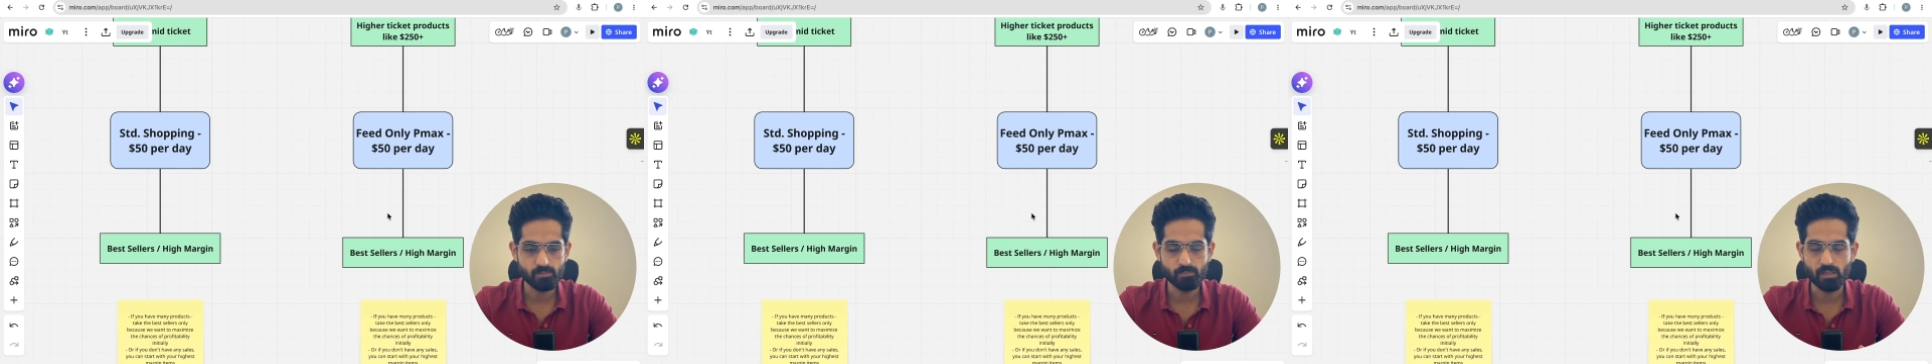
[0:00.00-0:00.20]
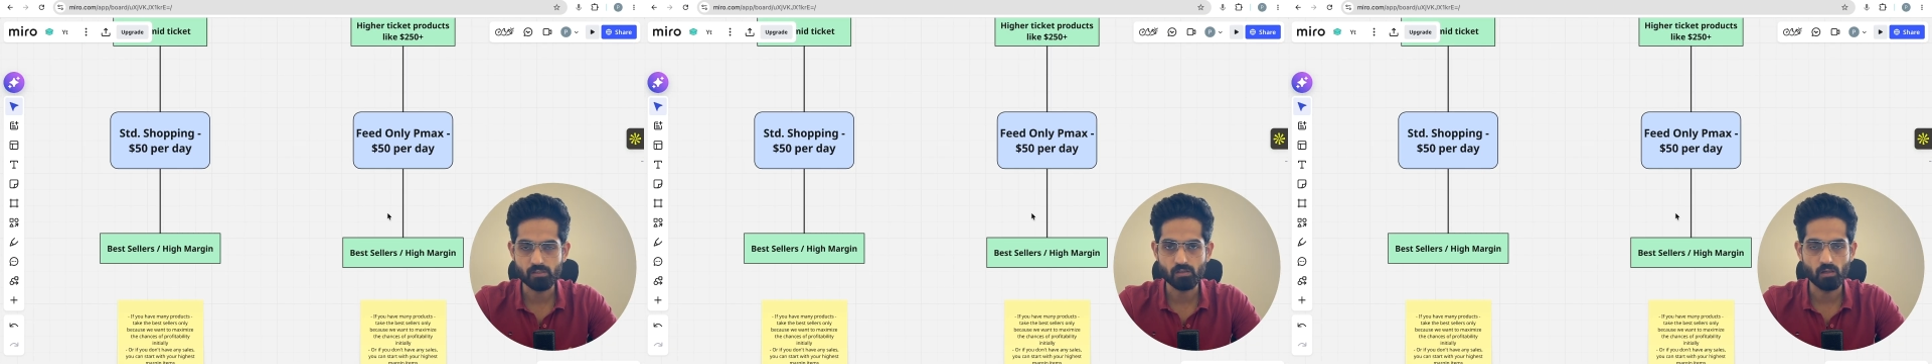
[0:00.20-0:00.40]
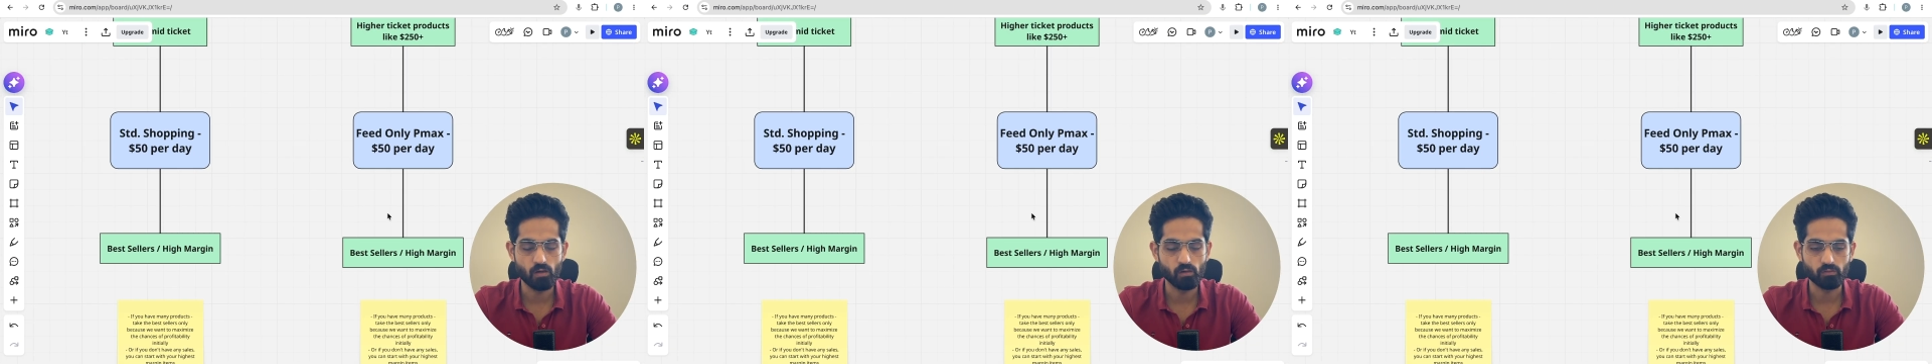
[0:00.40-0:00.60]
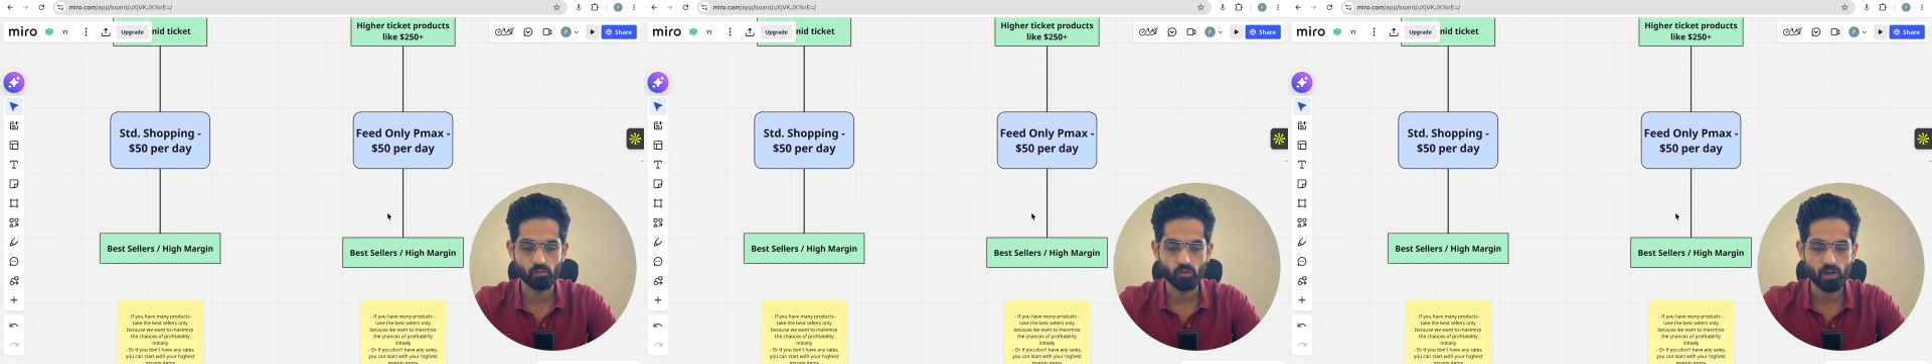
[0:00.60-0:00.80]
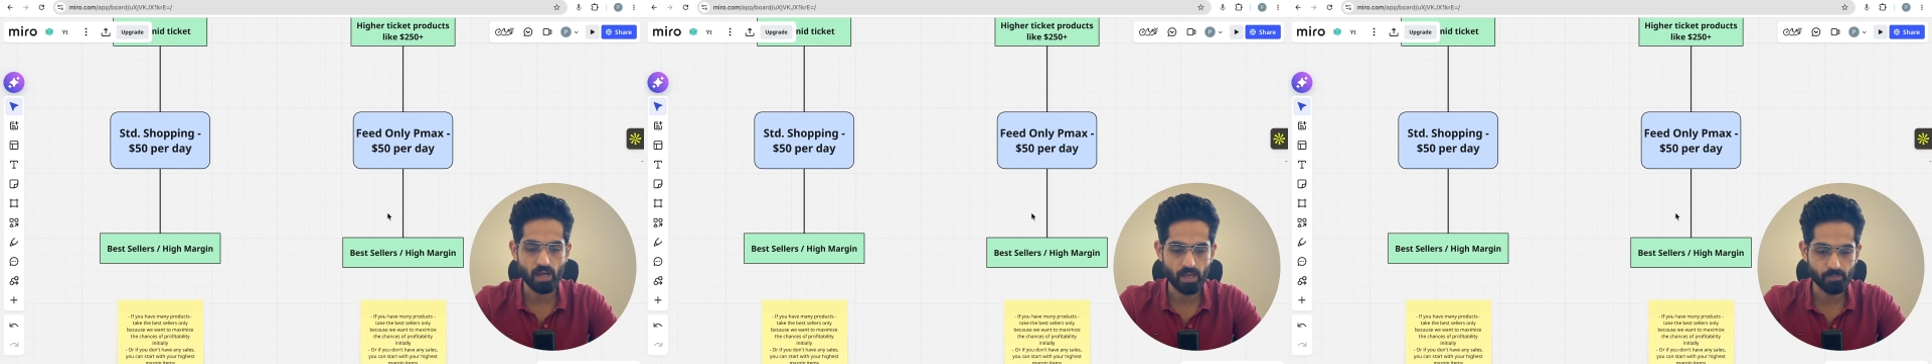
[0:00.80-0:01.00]
bestsellers
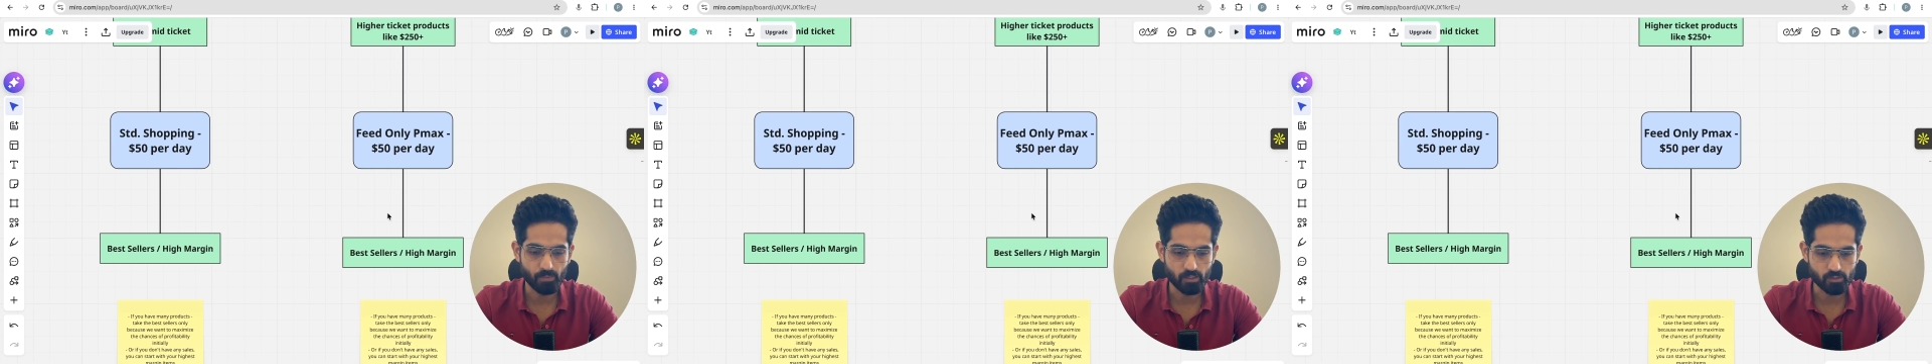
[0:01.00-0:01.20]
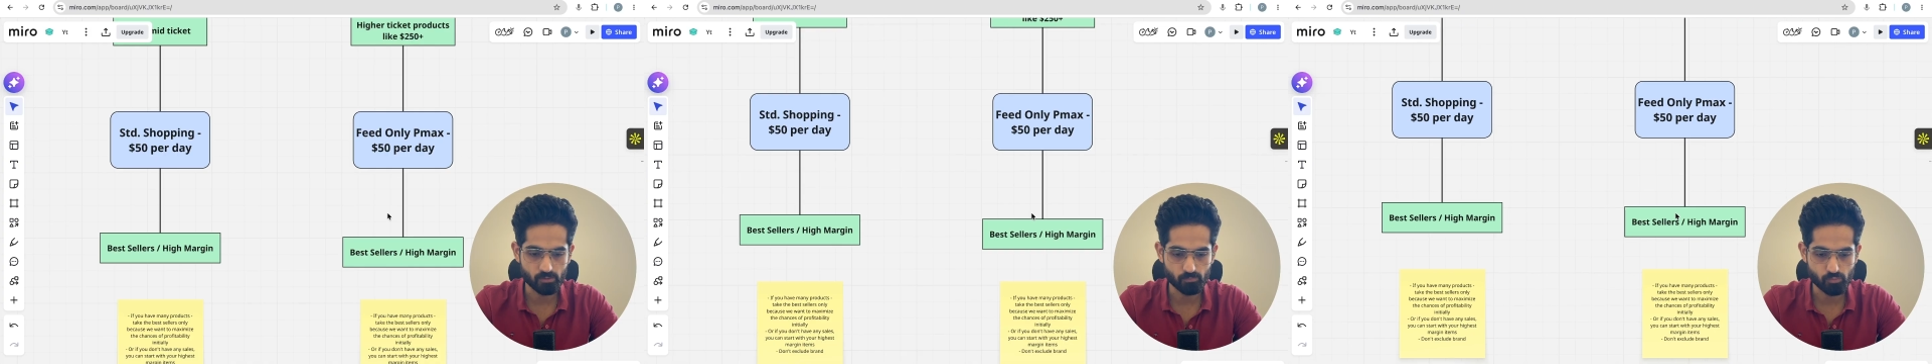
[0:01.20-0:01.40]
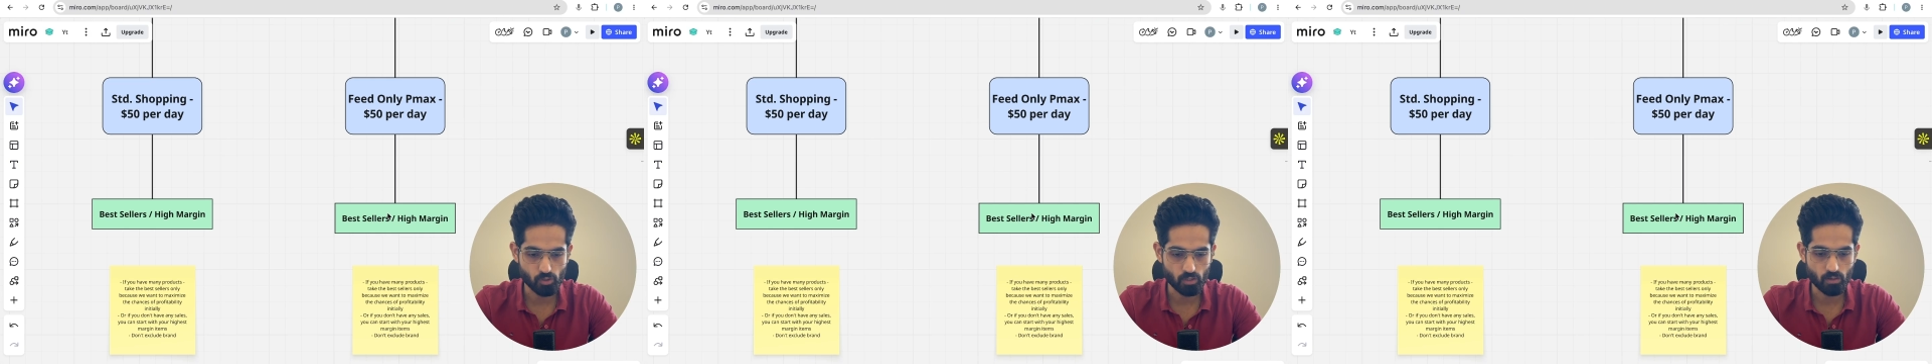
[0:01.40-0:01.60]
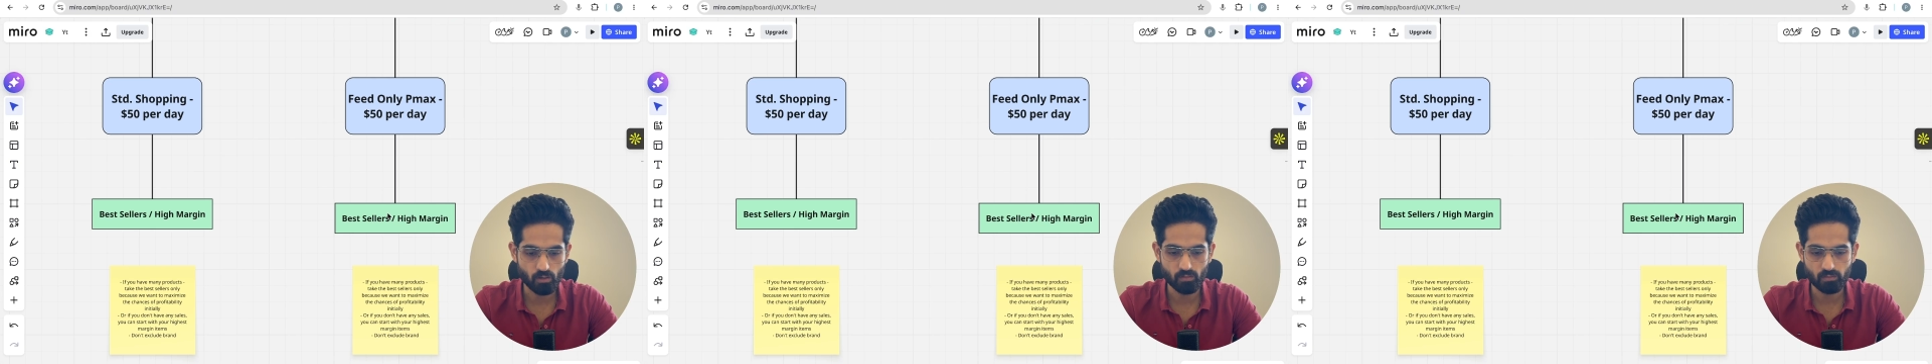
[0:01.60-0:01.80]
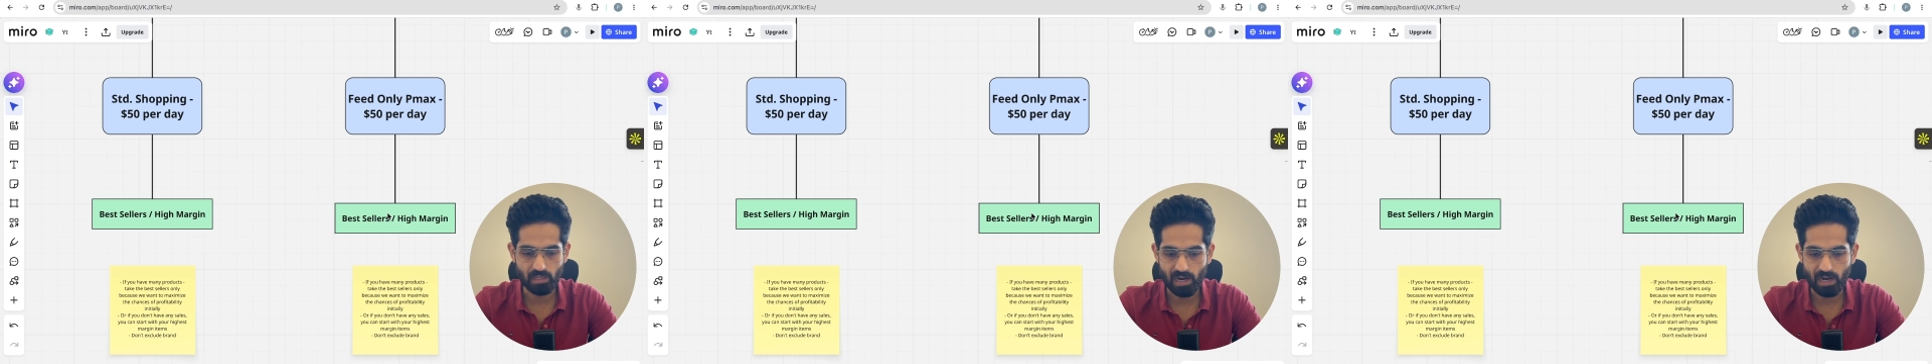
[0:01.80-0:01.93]
or a high margin product,